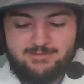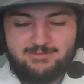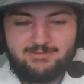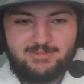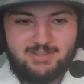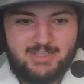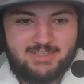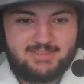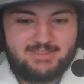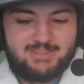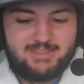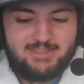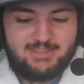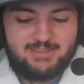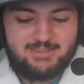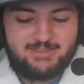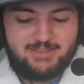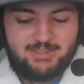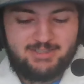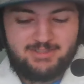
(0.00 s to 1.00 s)
flexing
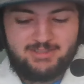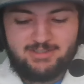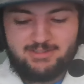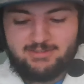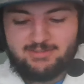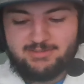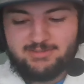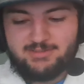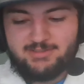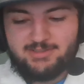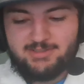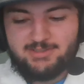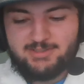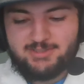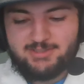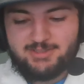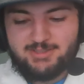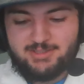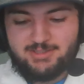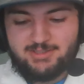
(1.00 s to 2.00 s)
the Shundo,
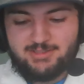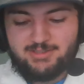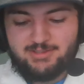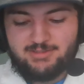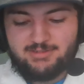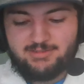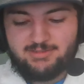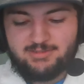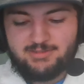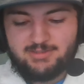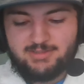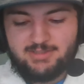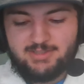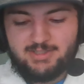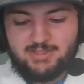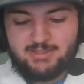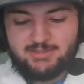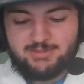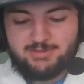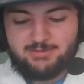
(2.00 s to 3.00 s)
Shundo,
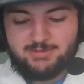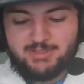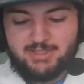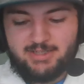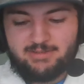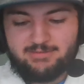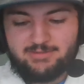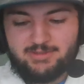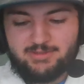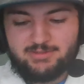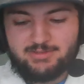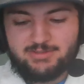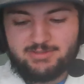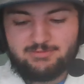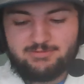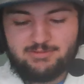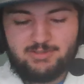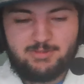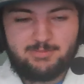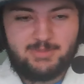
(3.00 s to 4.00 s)
Hisui
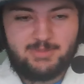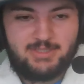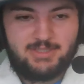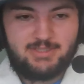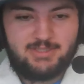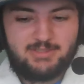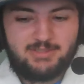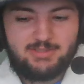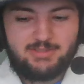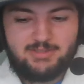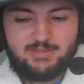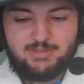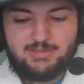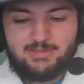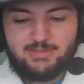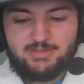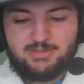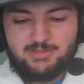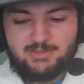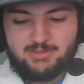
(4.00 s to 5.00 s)
Typhlosion from uh,
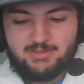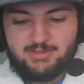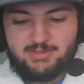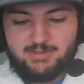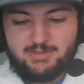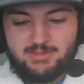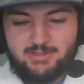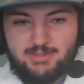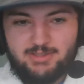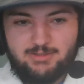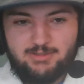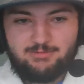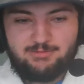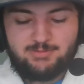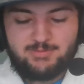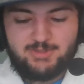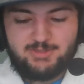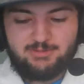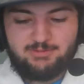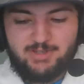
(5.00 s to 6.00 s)

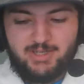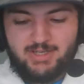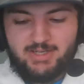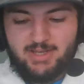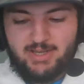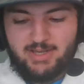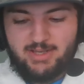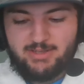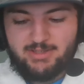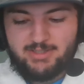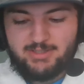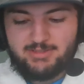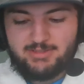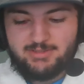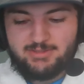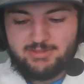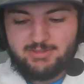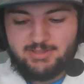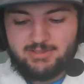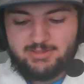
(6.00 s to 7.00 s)
from the very day.
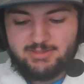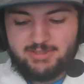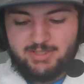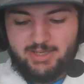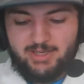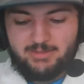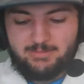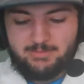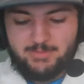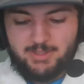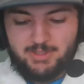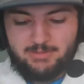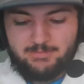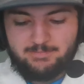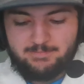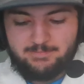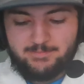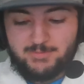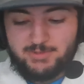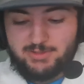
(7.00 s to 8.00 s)
It's insane,
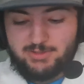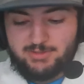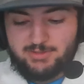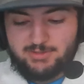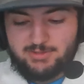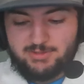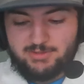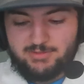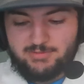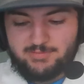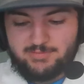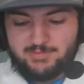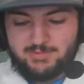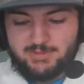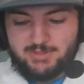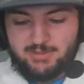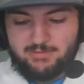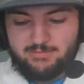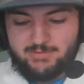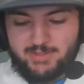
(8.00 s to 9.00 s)
but there's also
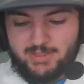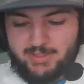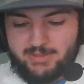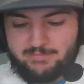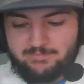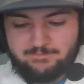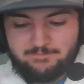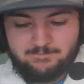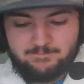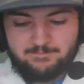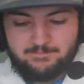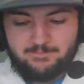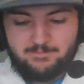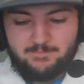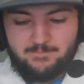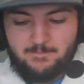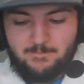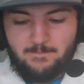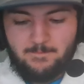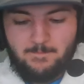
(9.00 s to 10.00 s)
stuff like
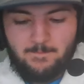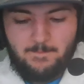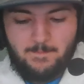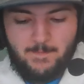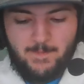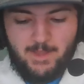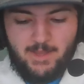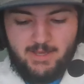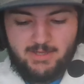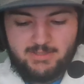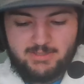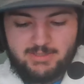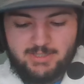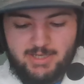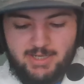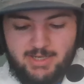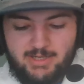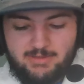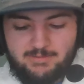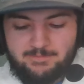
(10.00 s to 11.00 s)

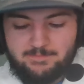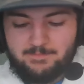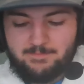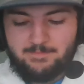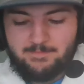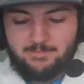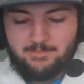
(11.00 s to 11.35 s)
Entei,